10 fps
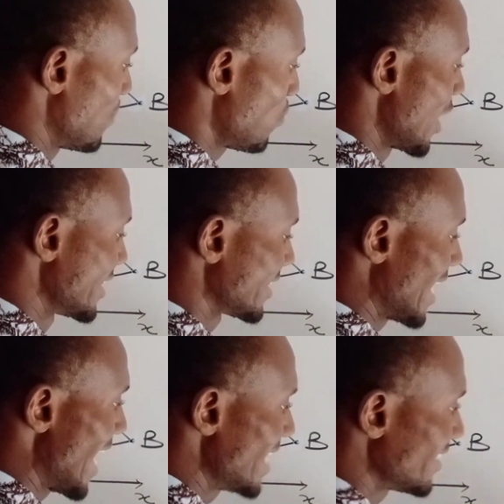point
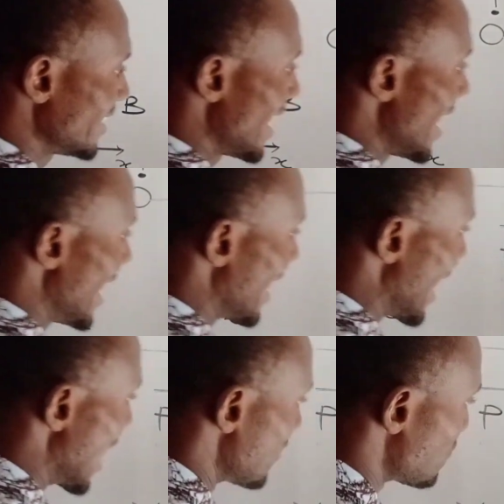S here and I
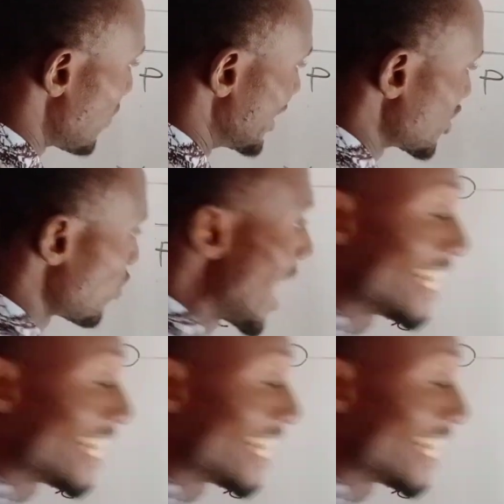have point Y